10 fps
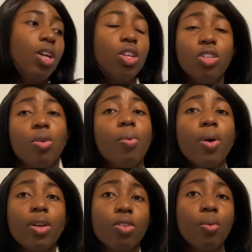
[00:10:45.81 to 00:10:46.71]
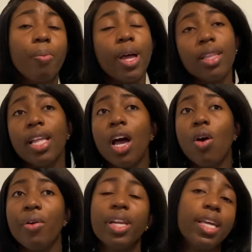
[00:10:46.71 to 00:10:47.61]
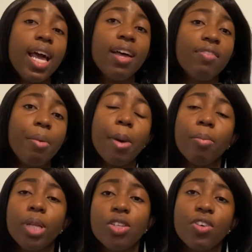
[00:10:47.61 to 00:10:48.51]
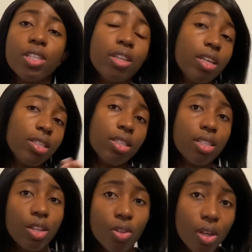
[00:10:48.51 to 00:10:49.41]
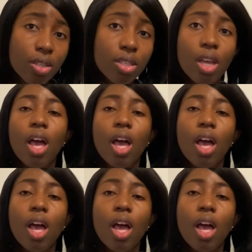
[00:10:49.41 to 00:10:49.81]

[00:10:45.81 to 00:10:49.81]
Does your partner already have a permanent residency status?